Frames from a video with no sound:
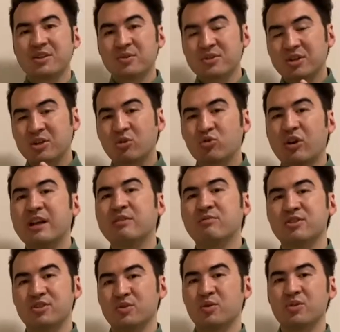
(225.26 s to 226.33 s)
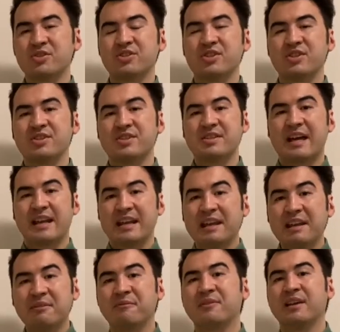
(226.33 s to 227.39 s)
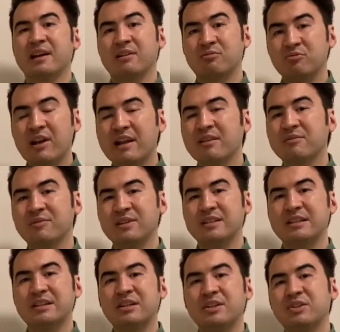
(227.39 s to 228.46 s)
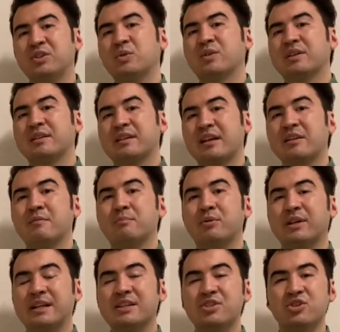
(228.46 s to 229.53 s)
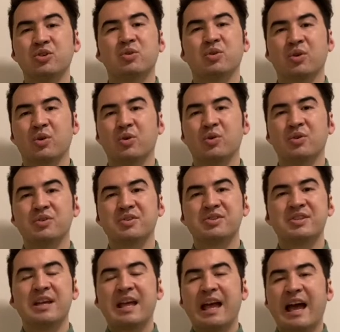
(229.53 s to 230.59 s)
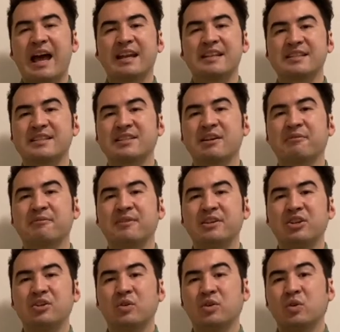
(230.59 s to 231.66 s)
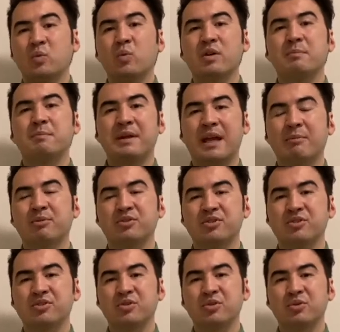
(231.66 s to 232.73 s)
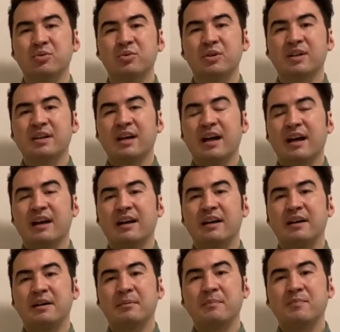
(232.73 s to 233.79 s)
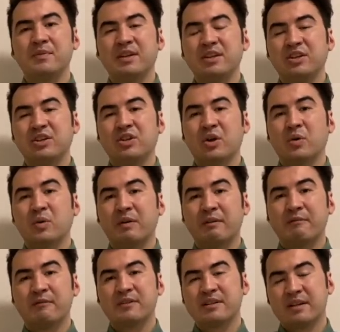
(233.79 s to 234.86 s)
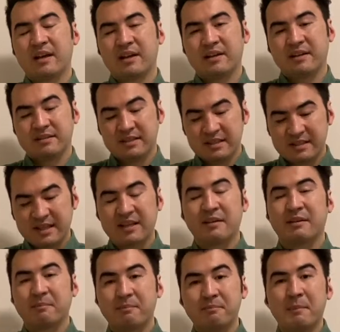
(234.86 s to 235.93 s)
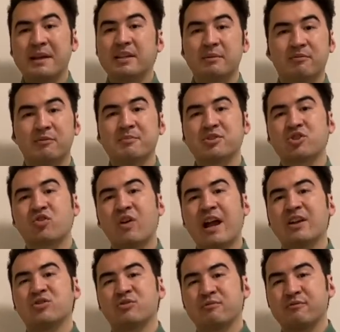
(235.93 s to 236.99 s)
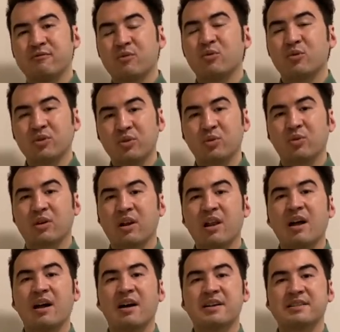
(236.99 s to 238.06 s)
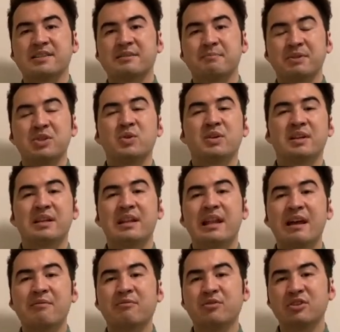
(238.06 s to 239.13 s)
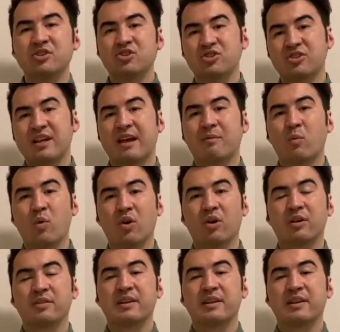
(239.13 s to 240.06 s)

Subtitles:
Those are great resources that, if they are relevant, you can kind of bring into your course. And it's stuff that you wouldn't be able to do to kind of make them from scratch for your class, but you can leverage that work